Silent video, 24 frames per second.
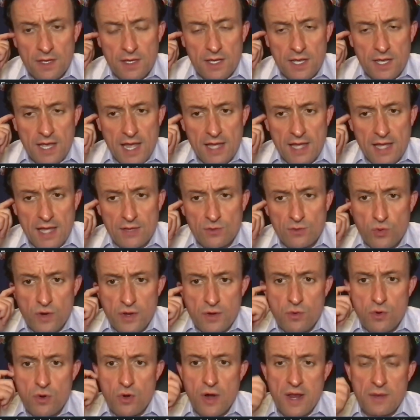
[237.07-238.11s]
And we
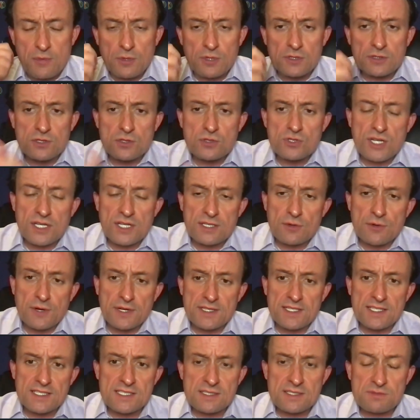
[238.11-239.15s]
were able to generate
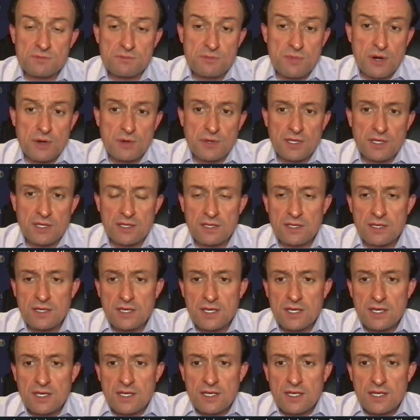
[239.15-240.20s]
this very,
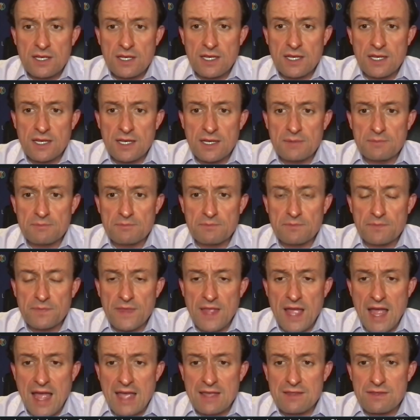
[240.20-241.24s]

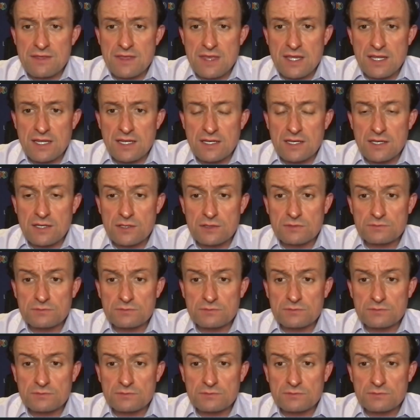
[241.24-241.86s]
I think,